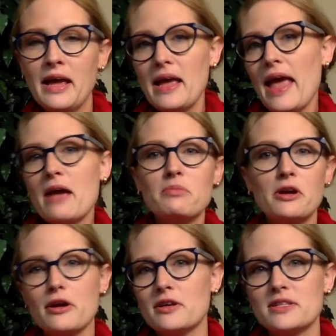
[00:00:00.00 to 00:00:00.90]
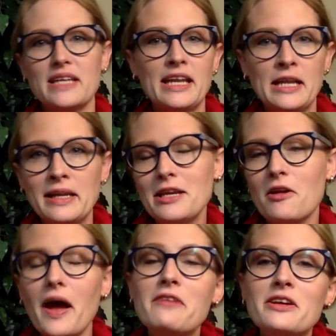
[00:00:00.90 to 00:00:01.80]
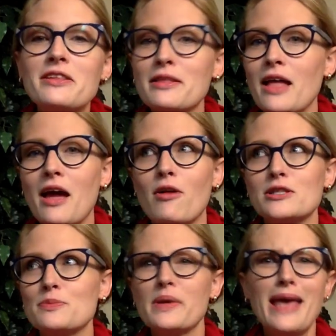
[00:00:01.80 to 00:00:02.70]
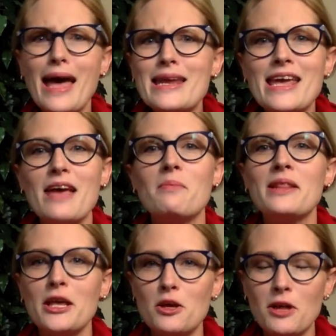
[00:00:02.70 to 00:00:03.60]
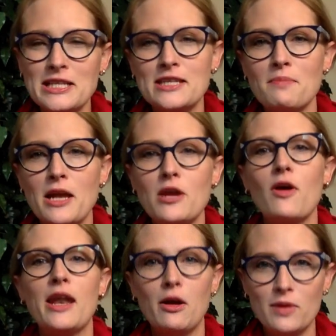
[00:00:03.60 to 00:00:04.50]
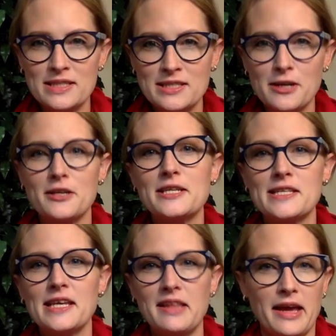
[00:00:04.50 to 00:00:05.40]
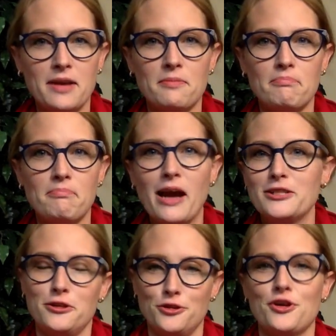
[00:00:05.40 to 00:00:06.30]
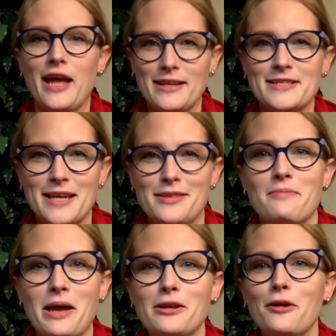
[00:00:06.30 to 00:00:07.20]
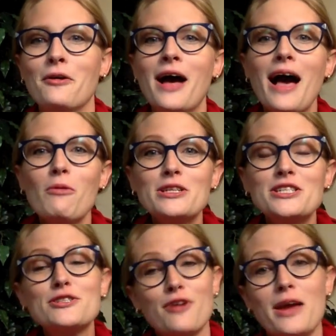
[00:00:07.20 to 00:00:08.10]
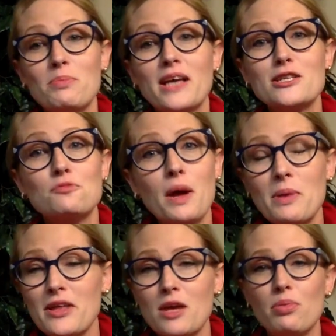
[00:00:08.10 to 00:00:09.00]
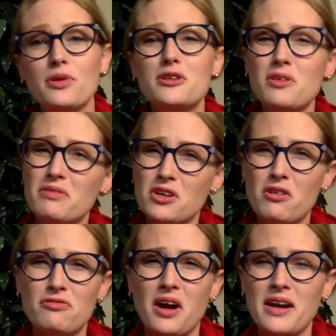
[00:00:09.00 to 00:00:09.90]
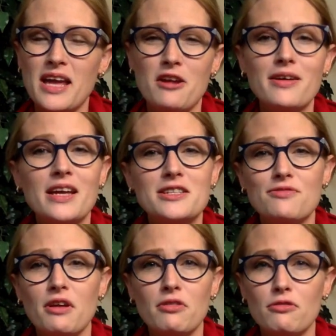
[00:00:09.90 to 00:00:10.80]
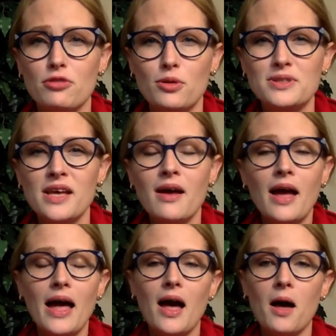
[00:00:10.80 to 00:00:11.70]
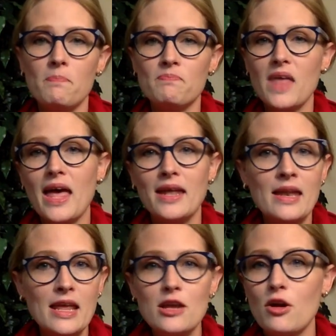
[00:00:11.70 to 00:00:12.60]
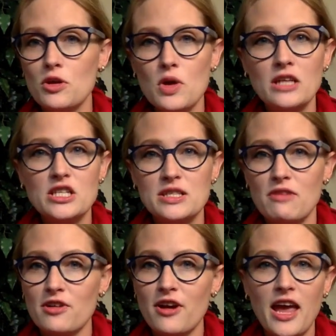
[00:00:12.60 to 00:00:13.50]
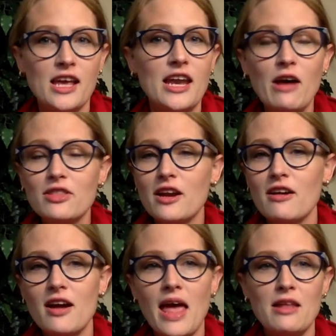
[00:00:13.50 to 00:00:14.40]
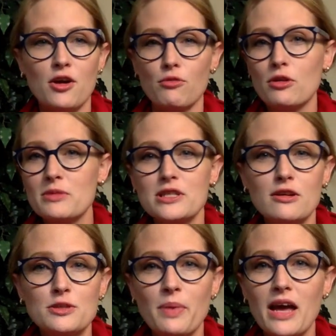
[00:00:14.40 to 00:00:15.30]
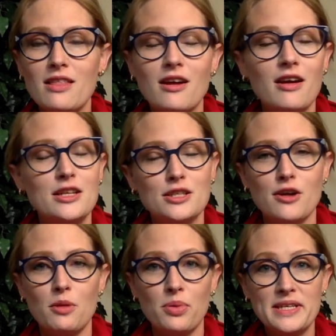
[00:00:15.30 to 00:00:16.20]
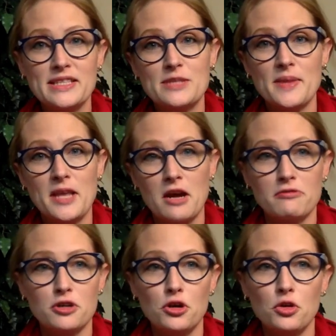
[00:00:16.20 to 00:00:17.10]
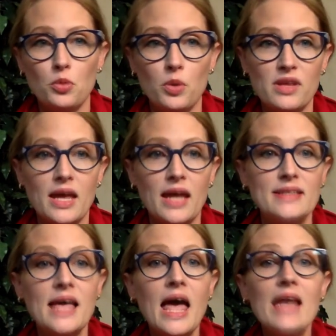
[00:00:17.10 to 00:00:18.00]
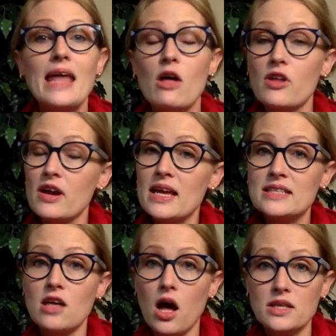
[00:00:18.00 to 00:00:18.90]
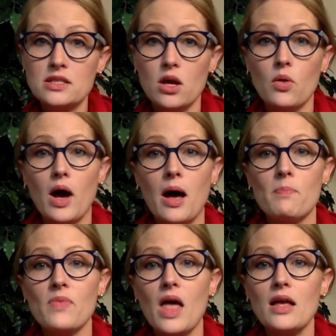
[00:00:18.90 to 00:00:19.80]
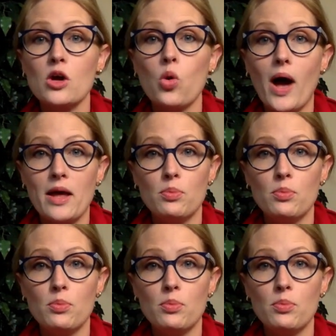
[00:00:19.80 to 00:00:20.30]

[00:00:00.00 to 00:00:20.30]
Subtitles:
hamburgers and, everything or spaghetti. I mean, like you looked at the menu and it was seriously like my children had designed the menu, which is great because it's right by the kid pool. You don't have to go far to get your kids' favorite foods. And you can just, if you're hanging out there and your room is close by there, it's a great place to spend the afternoon with kids. Now, there is also a quiet